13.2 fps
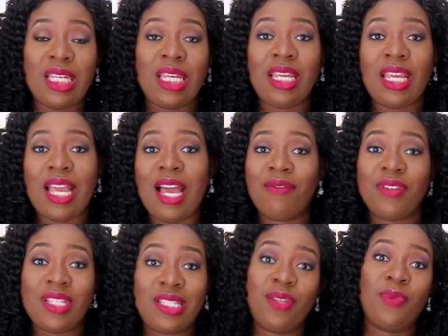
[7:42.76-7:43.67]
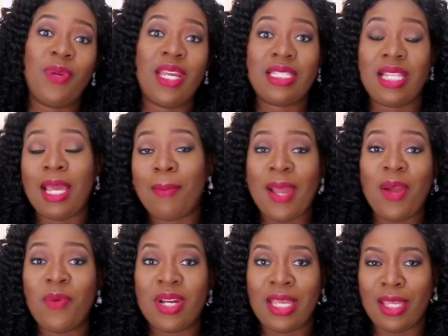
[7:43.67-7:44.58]
they have a deal where it's like
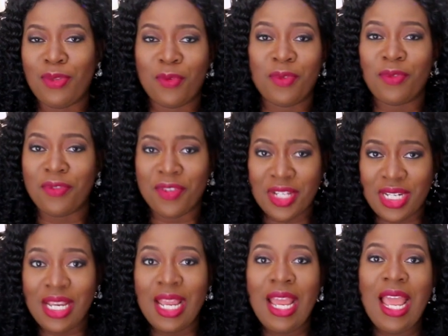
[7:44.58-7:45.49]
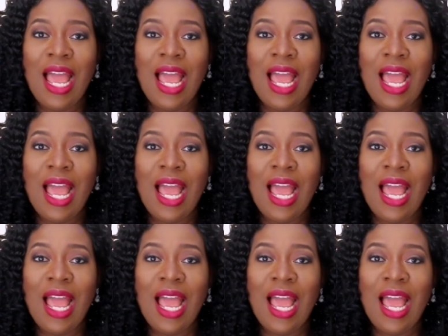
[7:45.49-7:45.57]
buy one get one free,